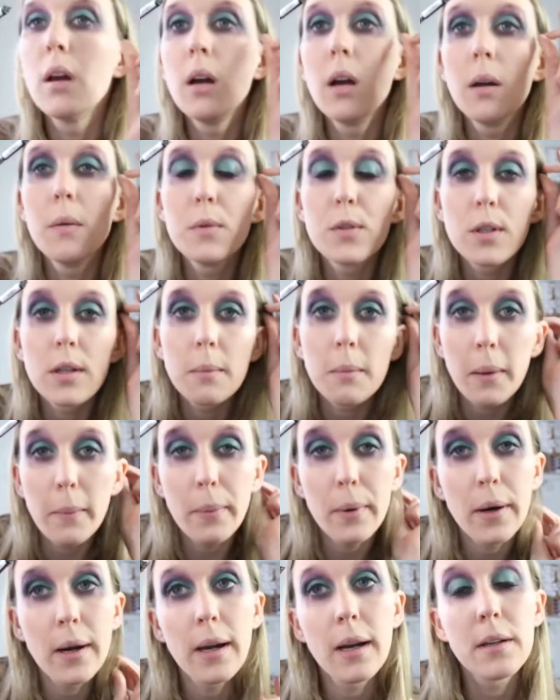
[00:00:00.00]
I'm doing my
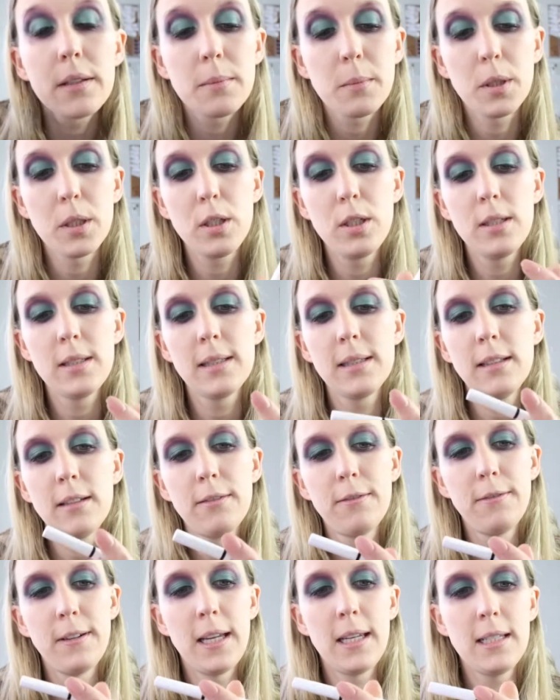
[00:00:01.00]
brows. I'm going to use the
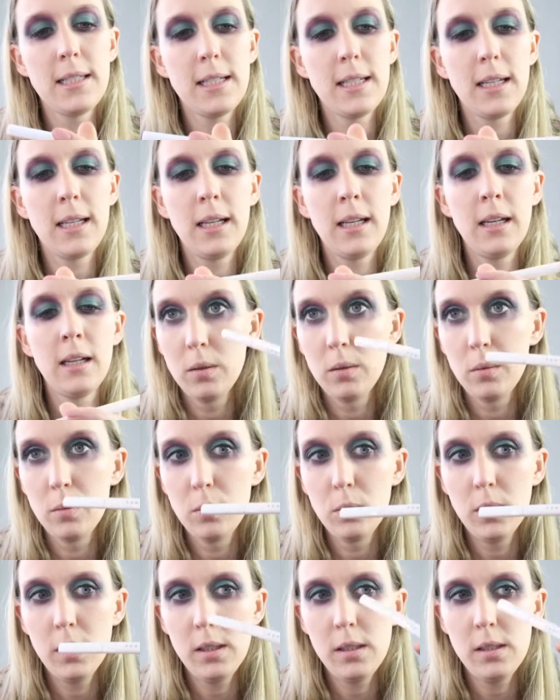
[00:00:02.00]
Fenty
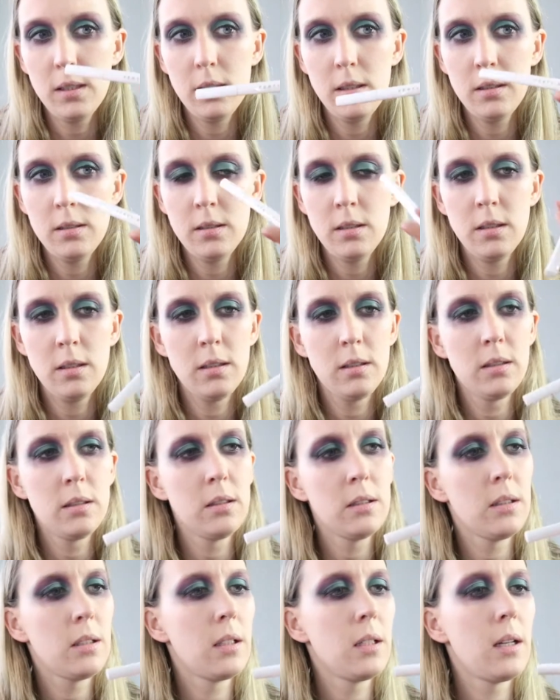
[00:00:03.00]
one
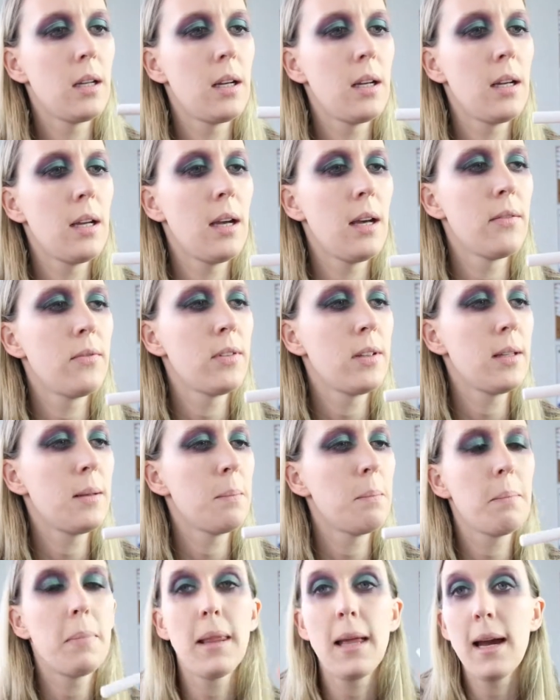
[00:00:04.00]
that I have
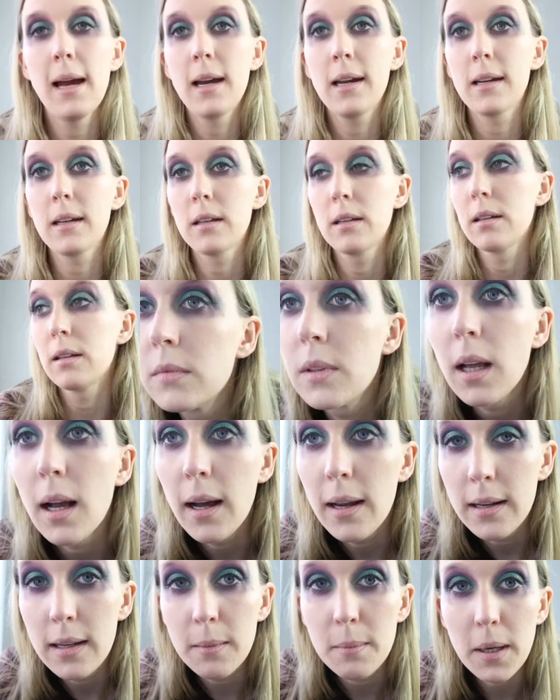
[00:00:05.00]
in black.
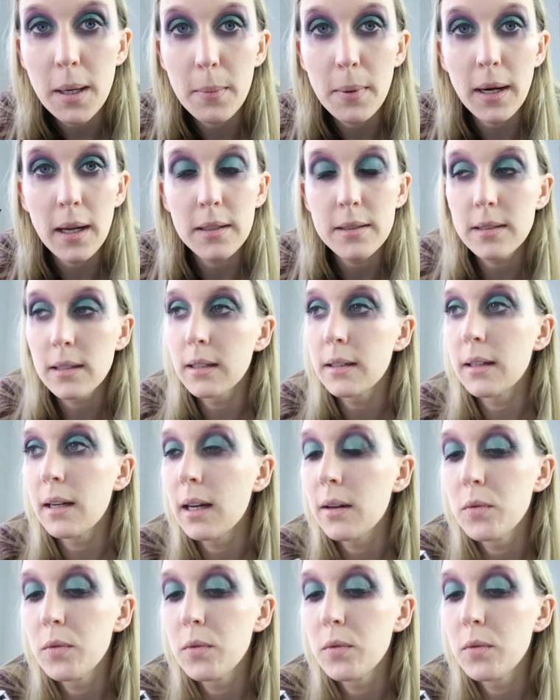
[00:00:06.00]
I need my brows done.